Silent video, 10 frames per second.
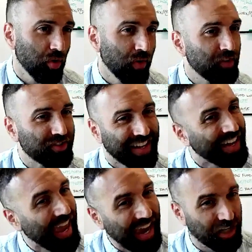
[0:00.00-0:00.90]
if there's like a
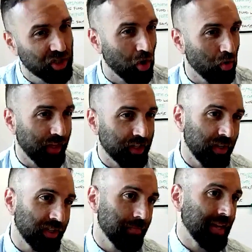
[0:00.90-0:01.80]
cage code that you
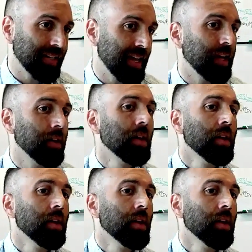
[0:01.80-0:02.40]
need to maintain.